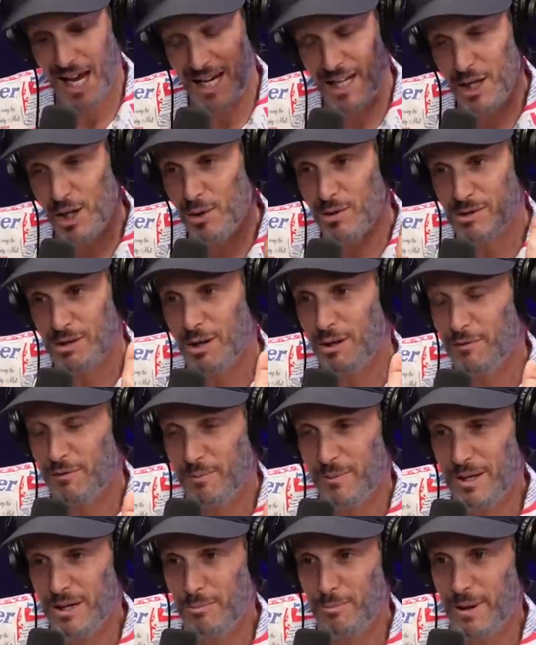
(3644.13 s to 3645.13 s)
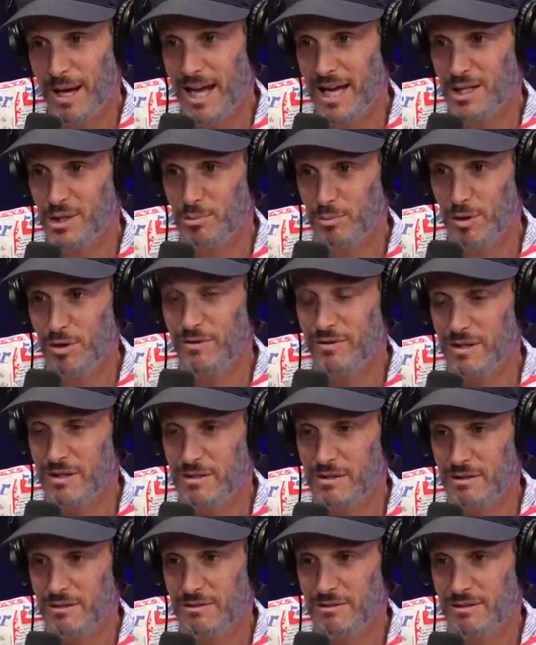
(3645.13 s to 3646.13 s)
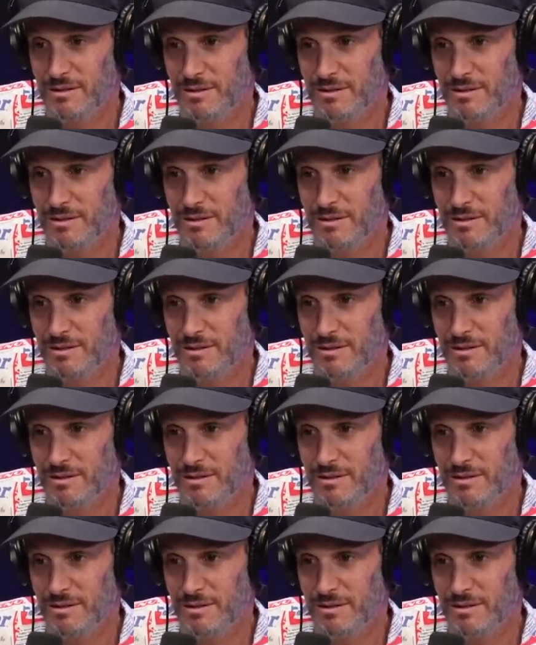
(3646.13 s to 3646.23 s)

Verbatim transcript: And you know it's hard for me to bash movies.